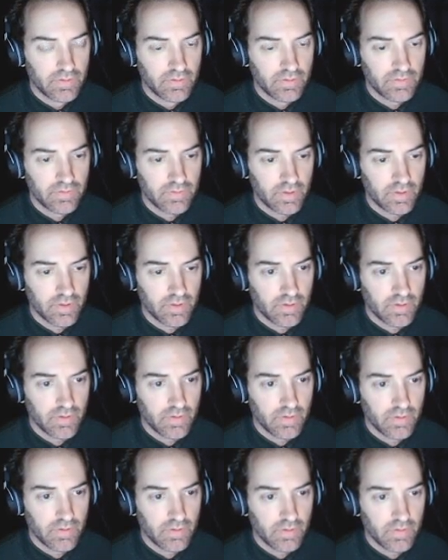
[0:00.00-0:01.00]
So
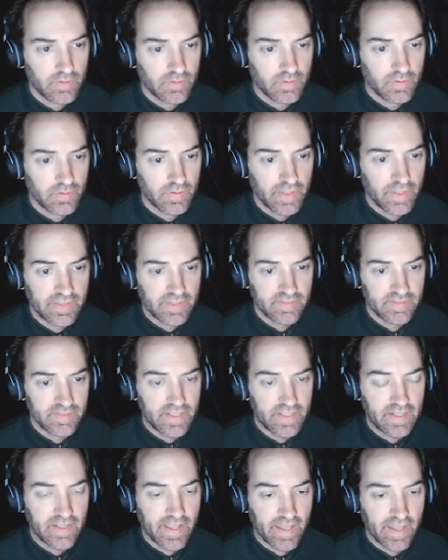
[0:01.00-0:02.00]
that's
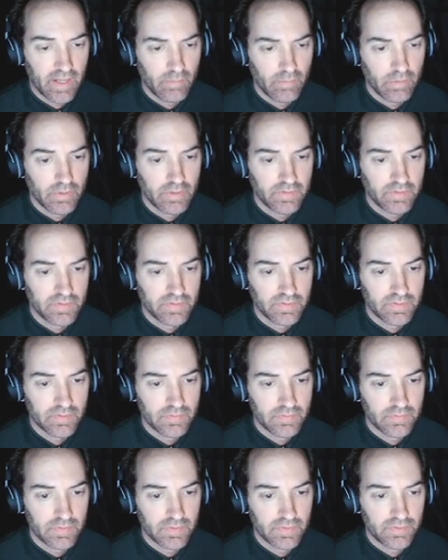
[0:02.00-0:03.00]
10 catapults.
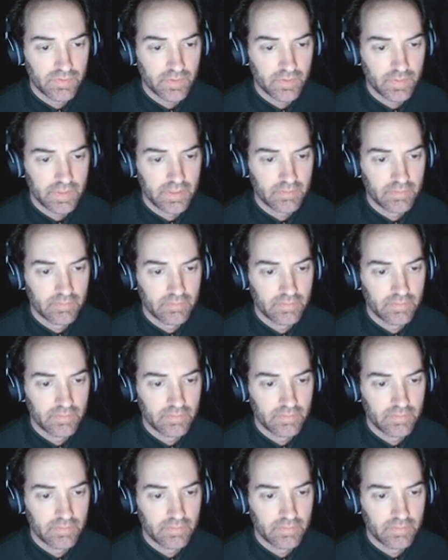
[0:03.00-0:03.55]
Let's do it.